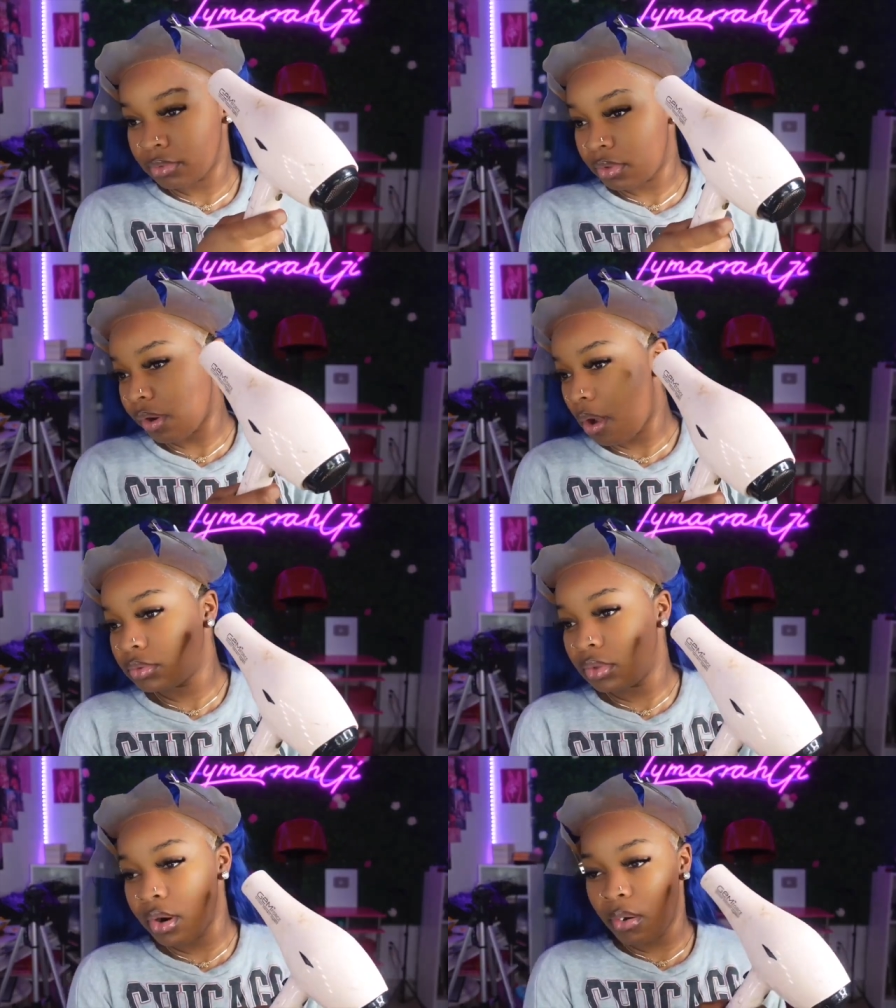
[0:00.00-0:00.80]
dried
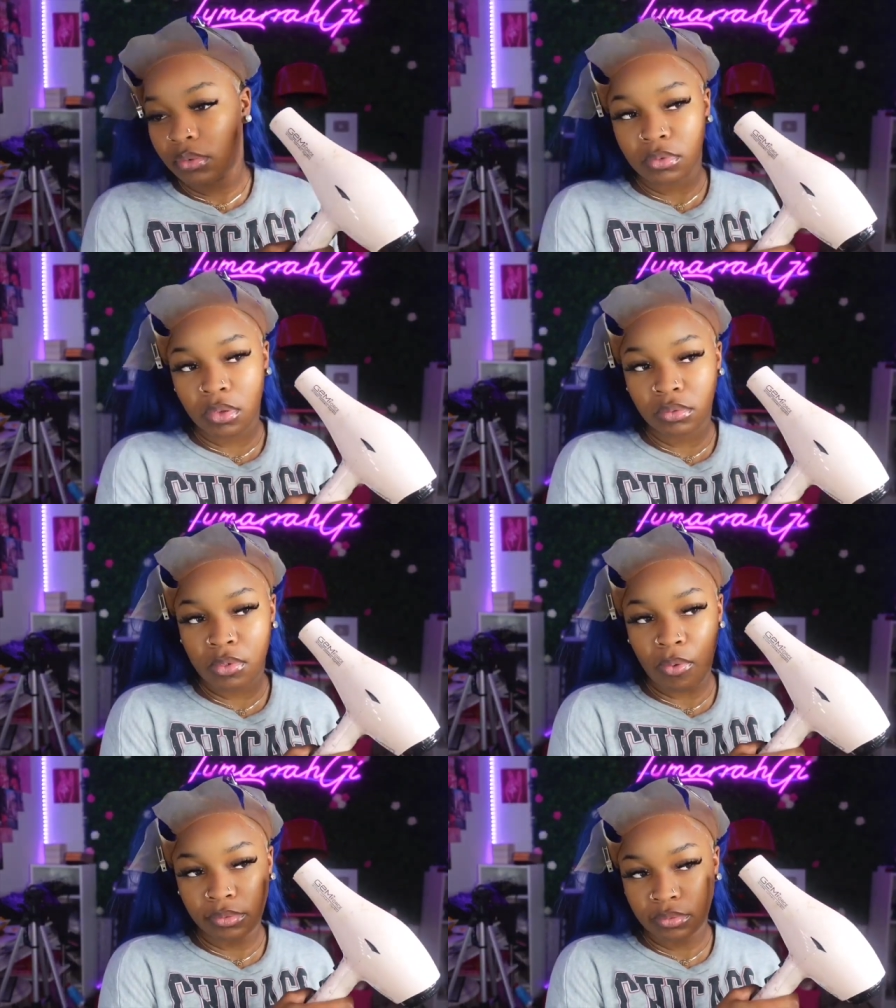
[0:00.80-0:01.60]
each layer
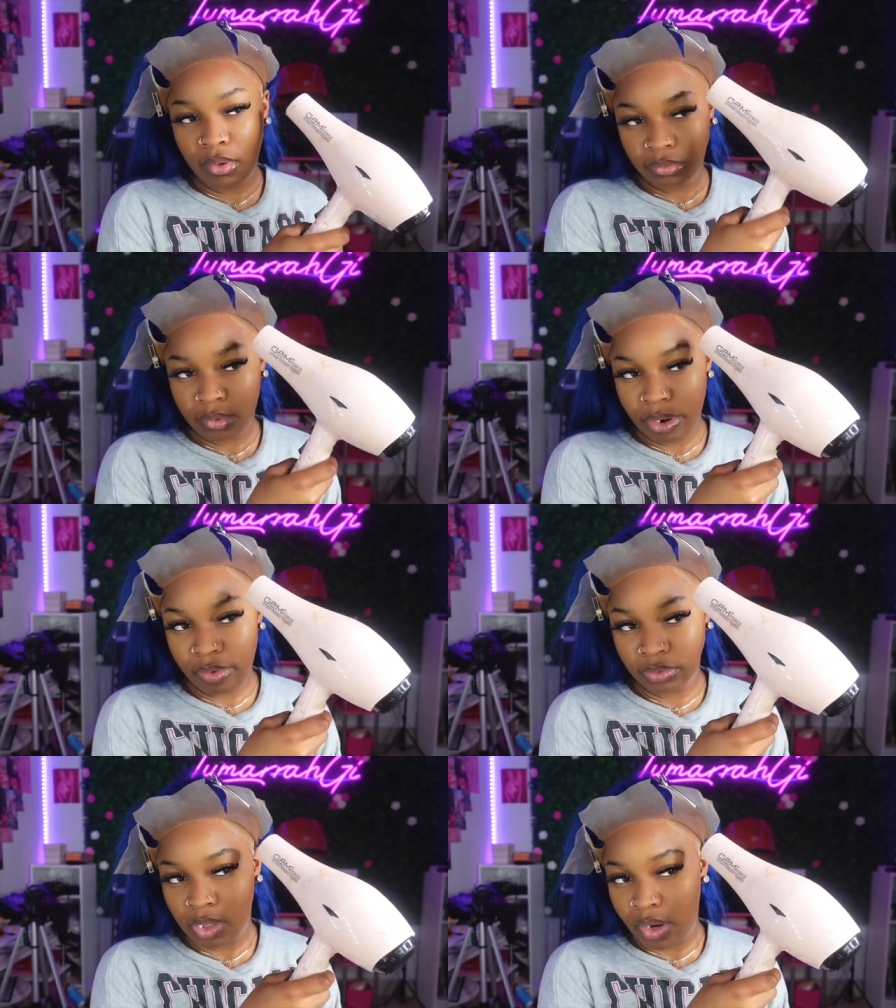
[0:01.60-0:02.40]
and then
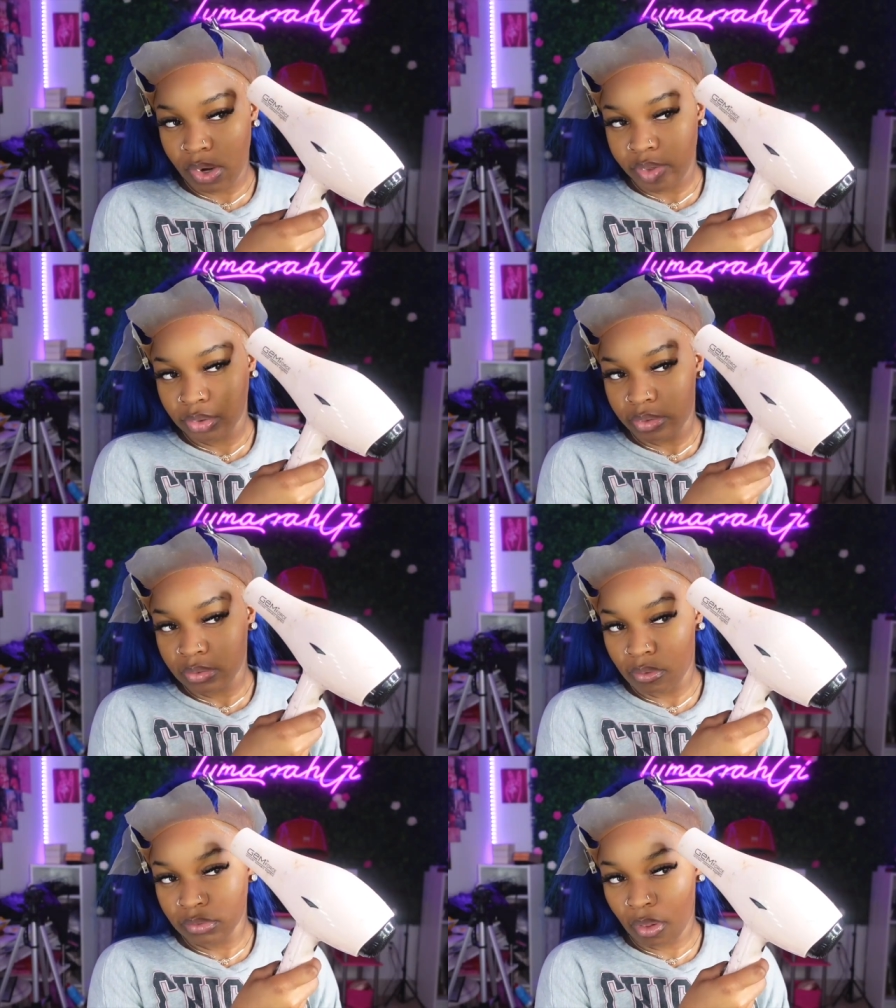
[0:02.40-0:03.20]
laid everything
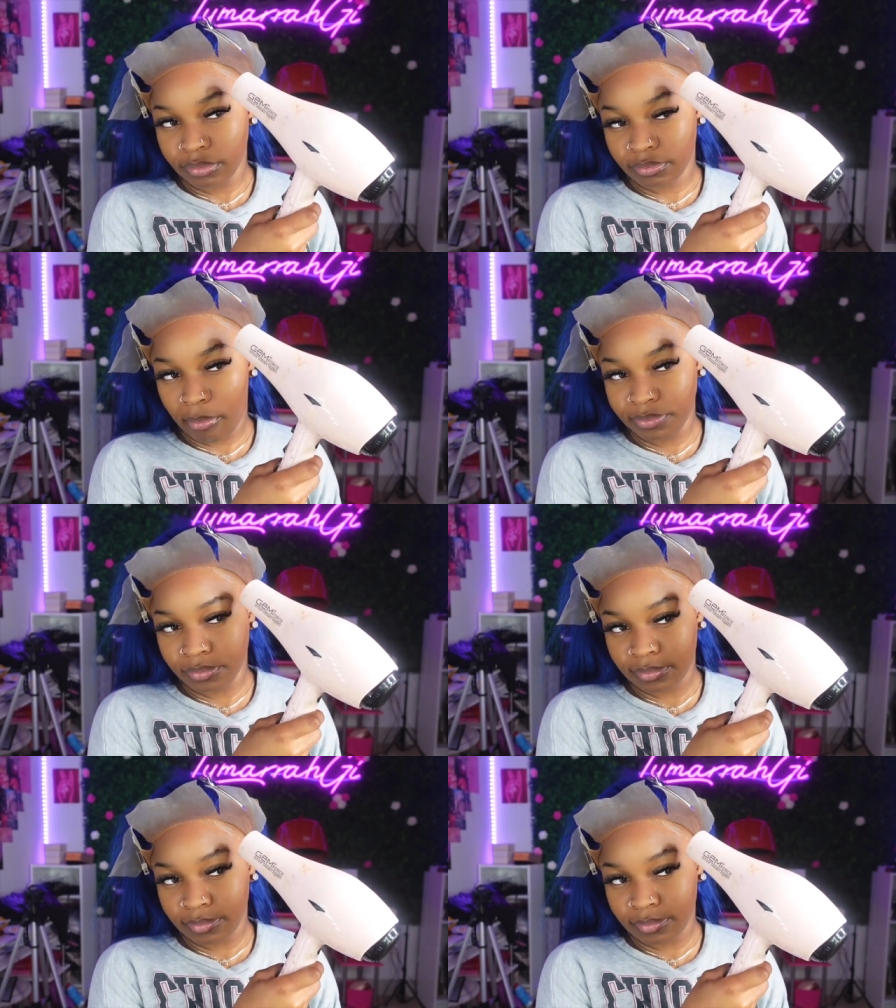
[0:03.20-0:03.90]
down with my comb